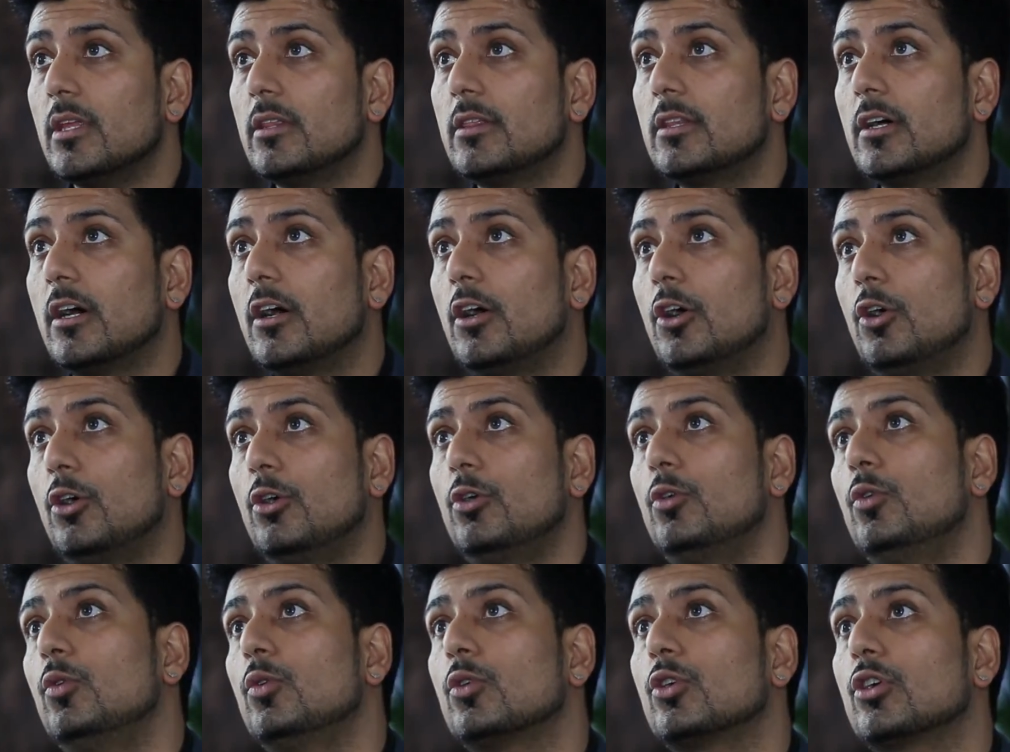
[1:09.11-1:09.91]
The
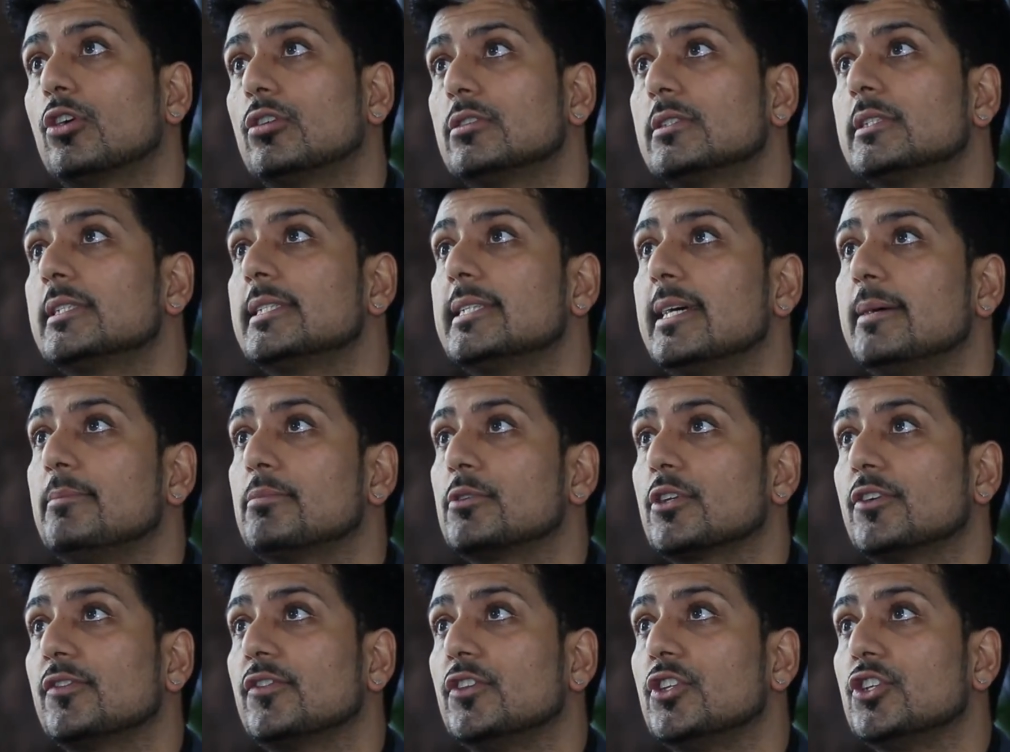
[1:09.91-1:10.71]
whole
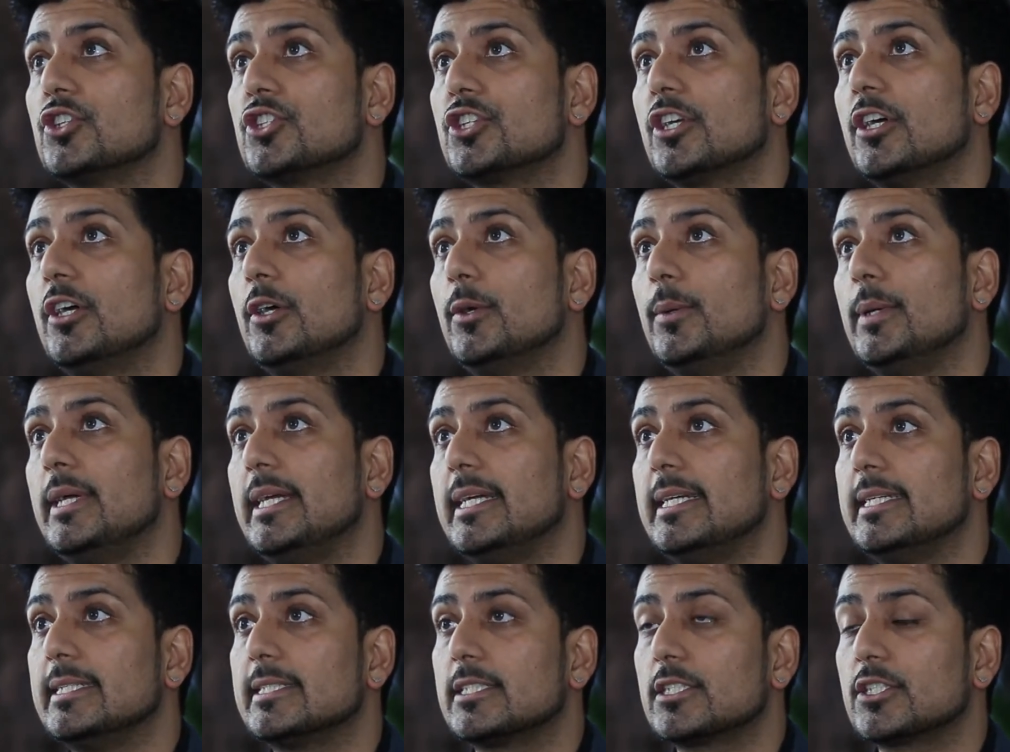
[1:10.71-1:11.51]
concept of the show
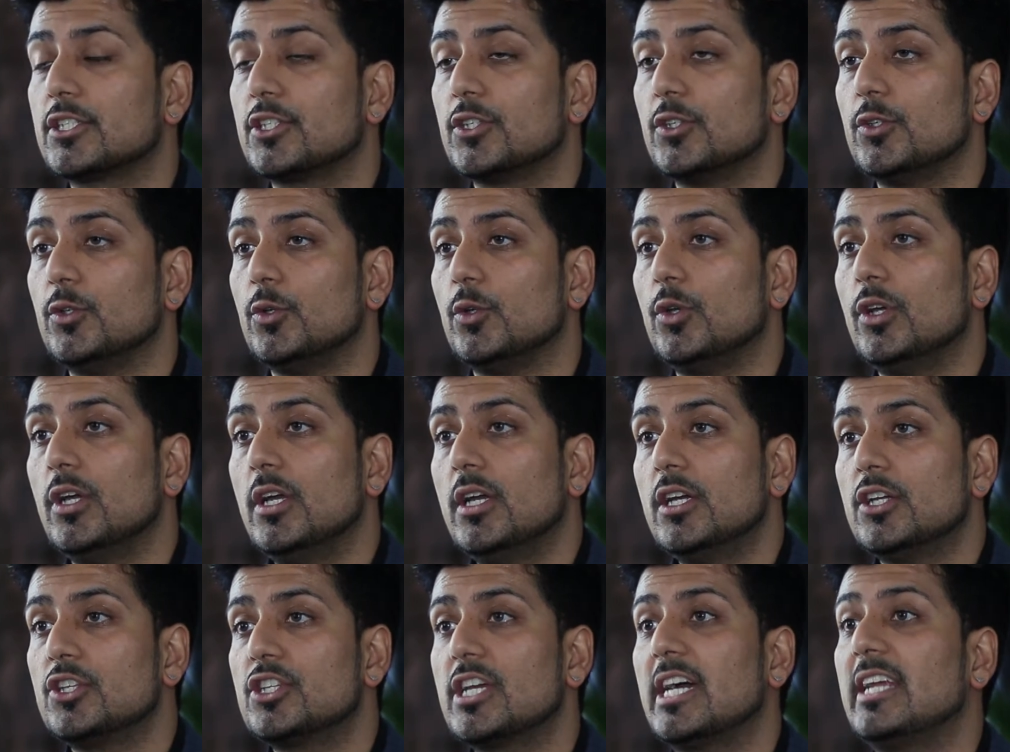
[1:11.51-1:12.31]
is to
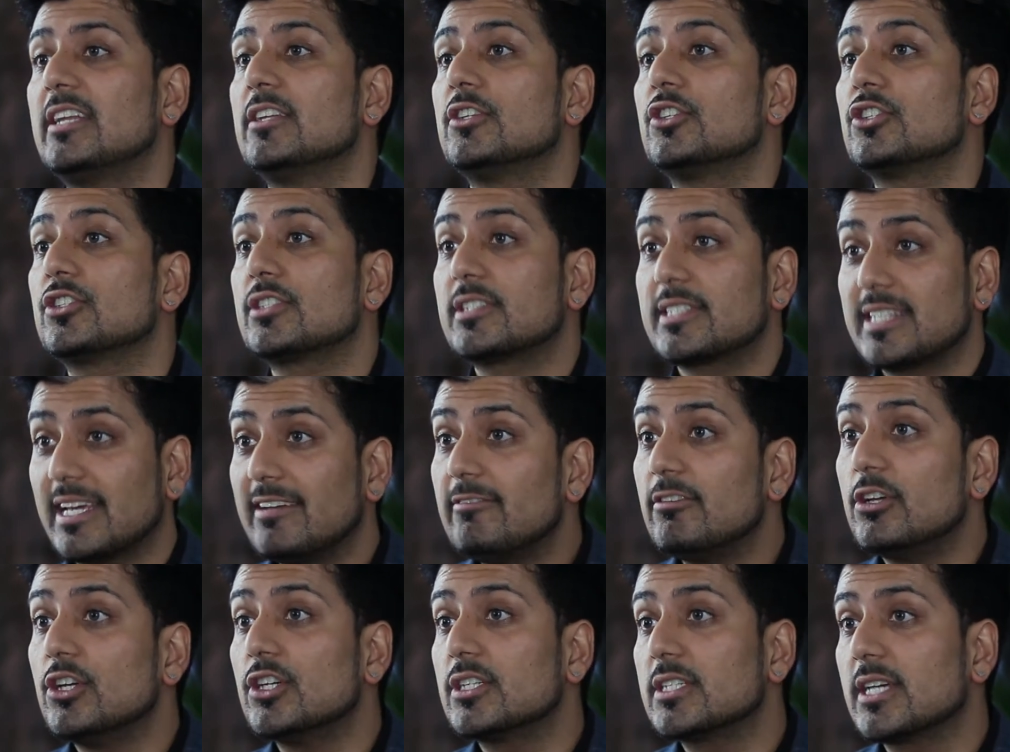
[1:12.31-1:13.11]
challenge
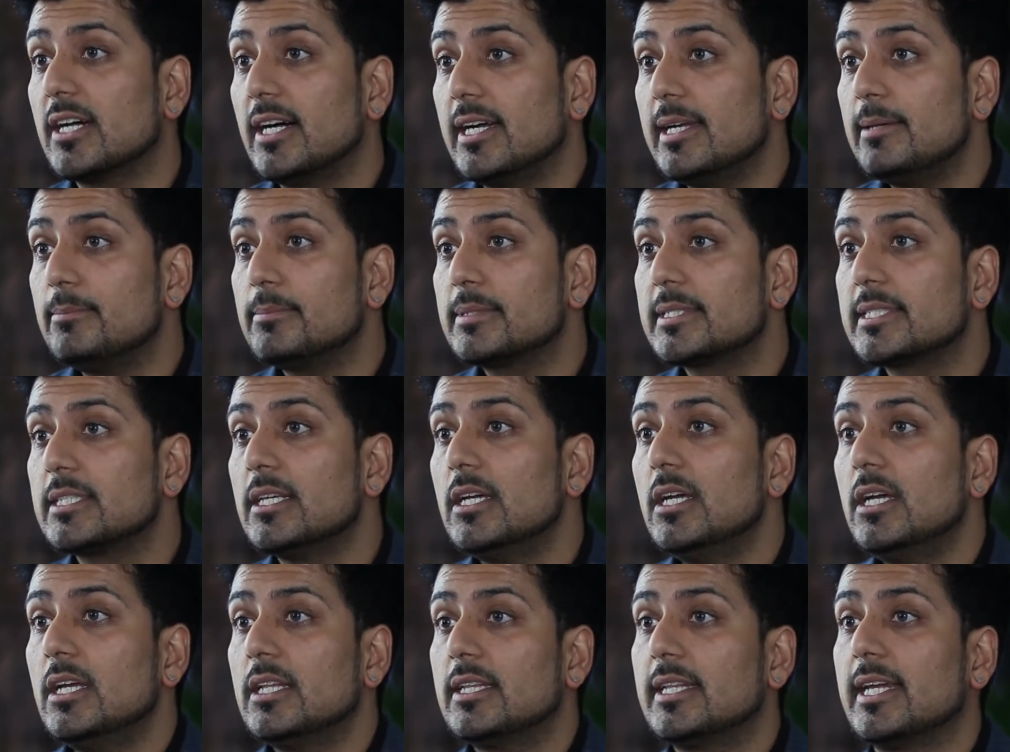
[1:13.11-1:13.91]
stereotypes
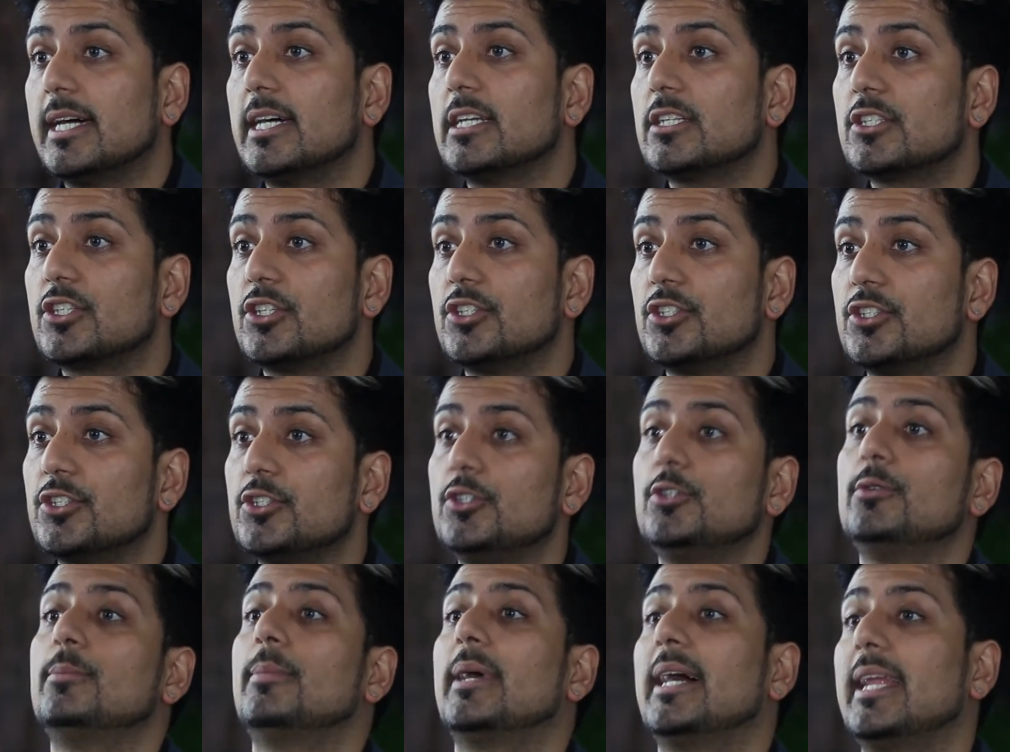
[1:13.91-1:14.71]
that to
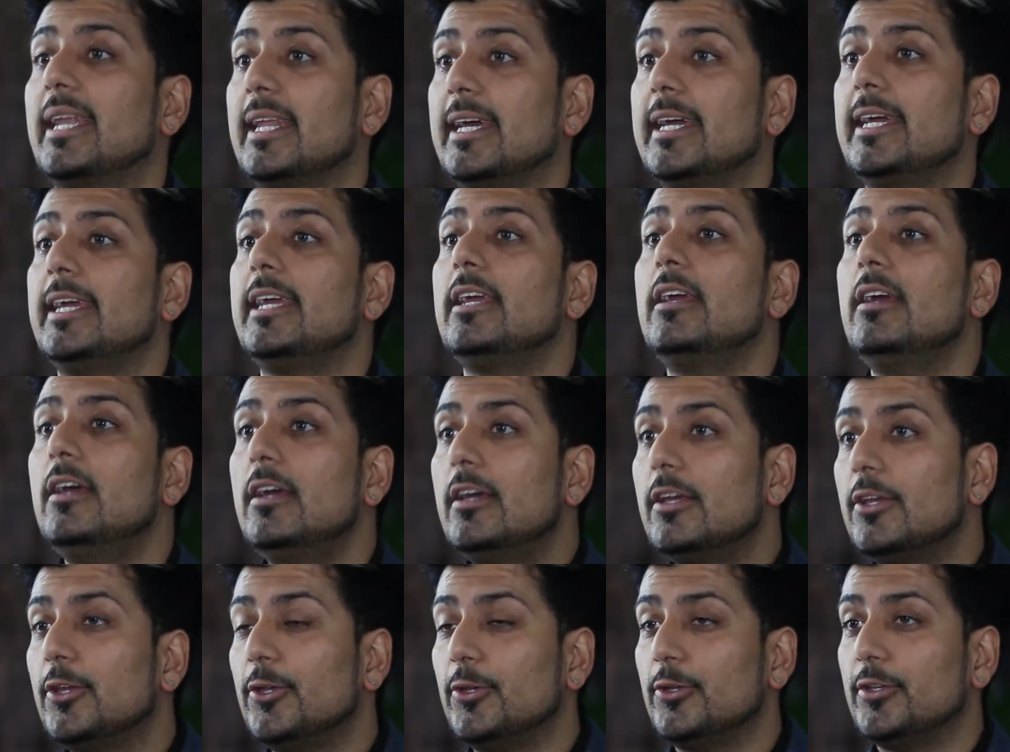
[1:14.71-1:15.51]
do ballet
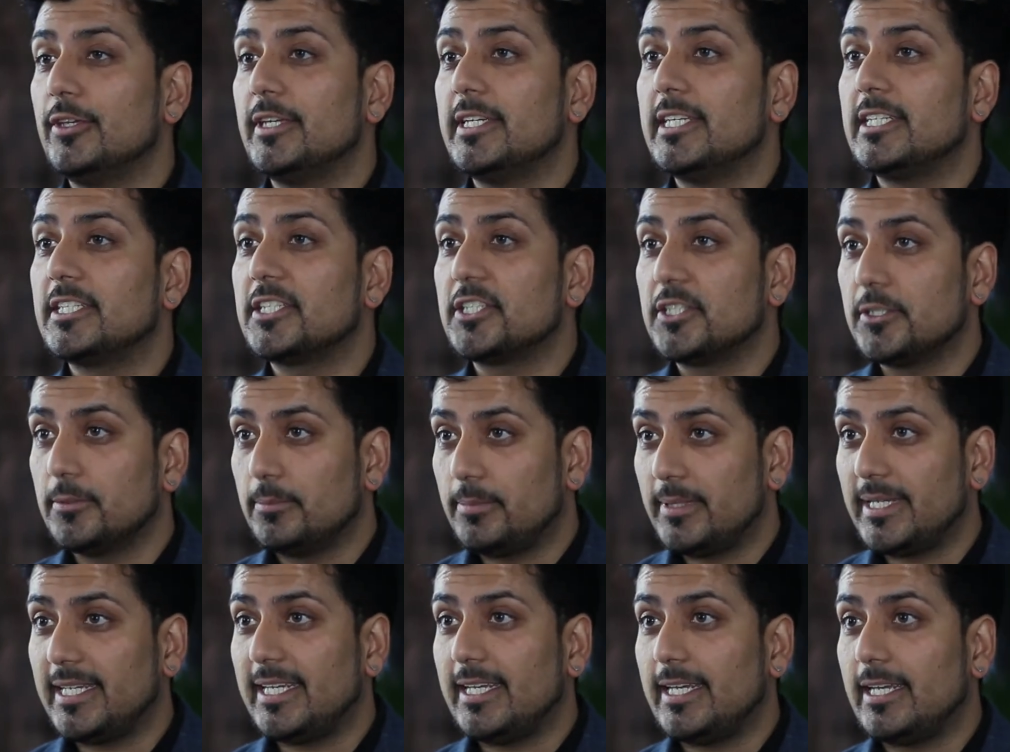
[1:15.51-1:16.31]
you need to
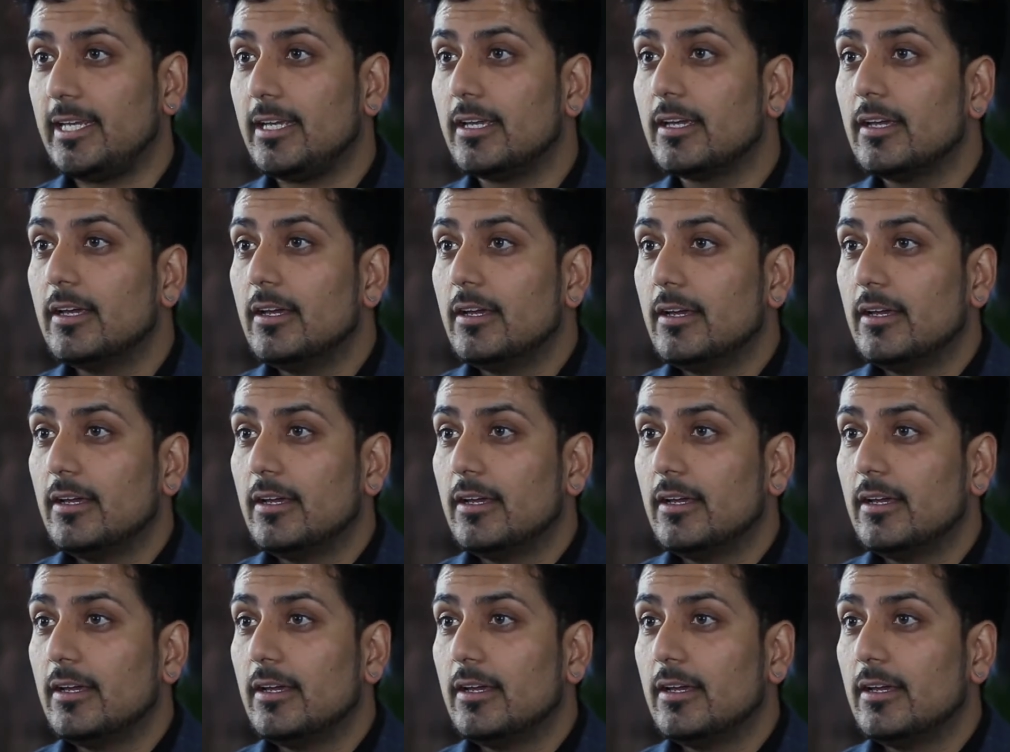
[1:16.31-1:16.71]
be,